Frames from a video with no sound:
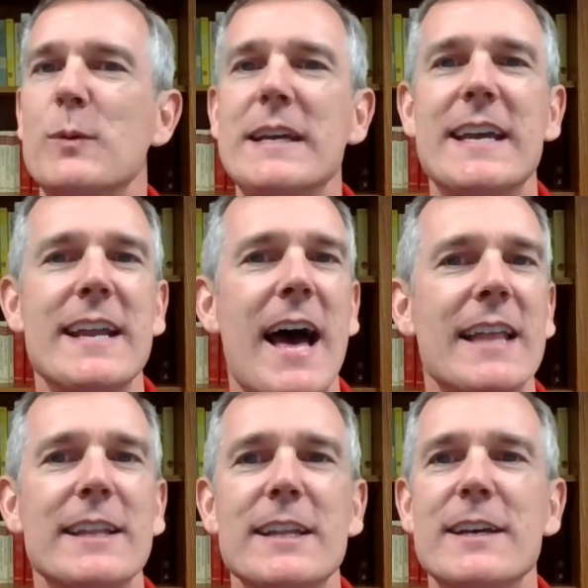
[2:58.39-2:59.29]
We
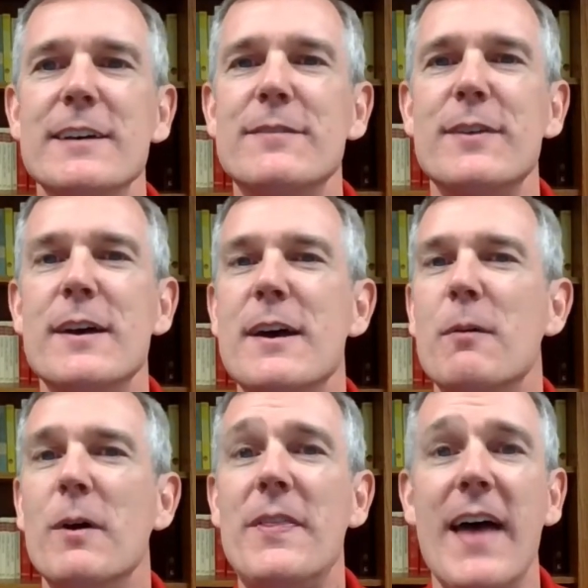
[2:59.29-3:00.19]
cannot live
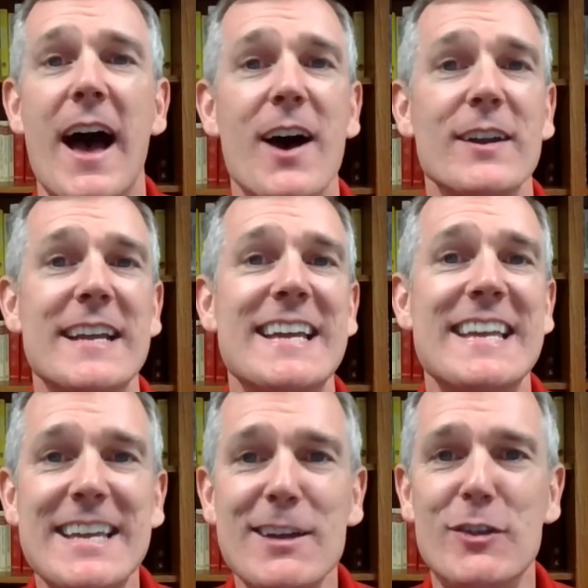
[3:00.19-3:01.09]
without
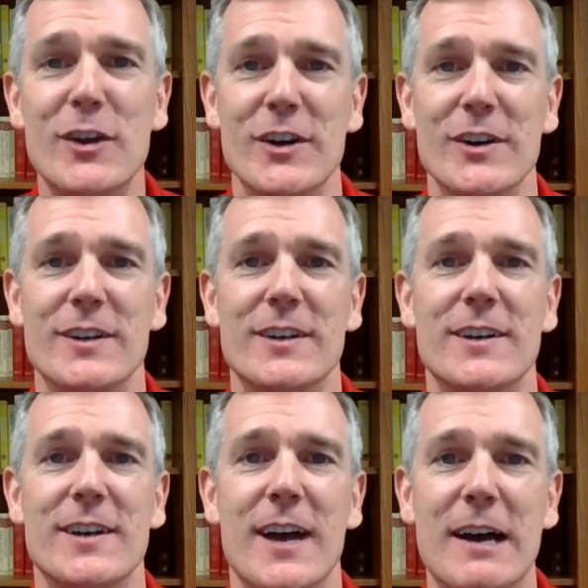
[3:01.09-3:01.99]
either
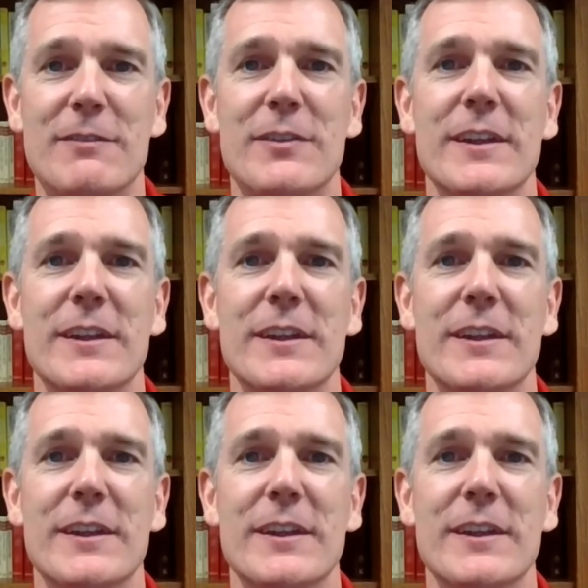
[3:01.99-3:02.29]
of